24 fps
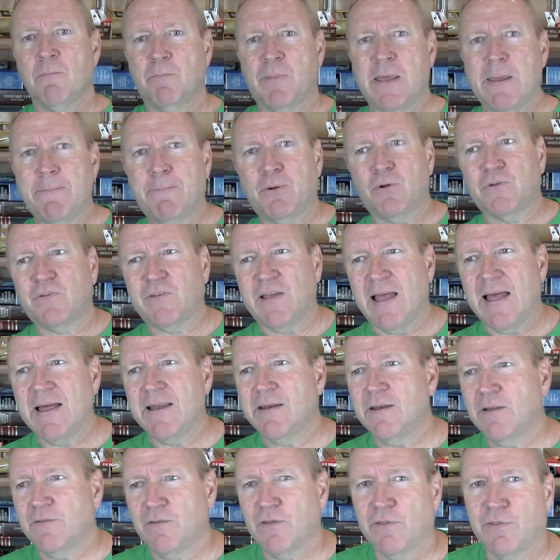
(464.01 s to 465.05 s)
People
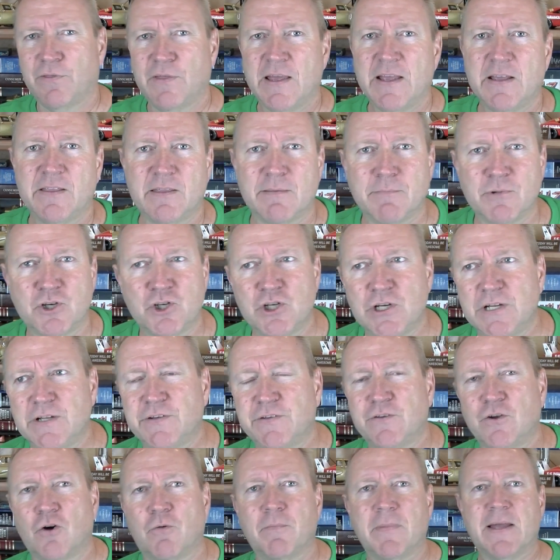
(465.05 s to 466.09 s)
tend to think that
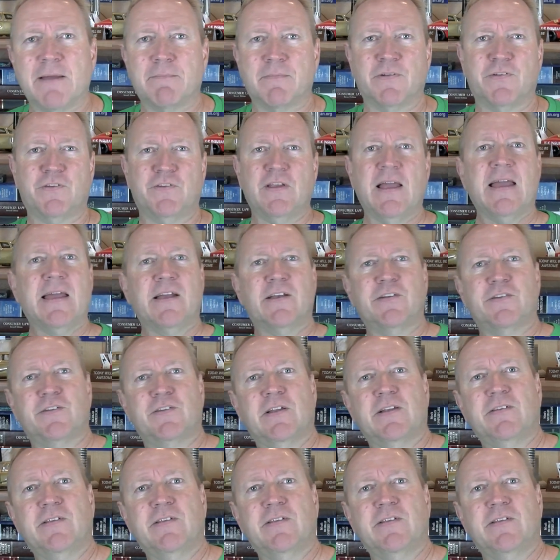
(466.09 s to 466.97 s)
machines don't make mistakes.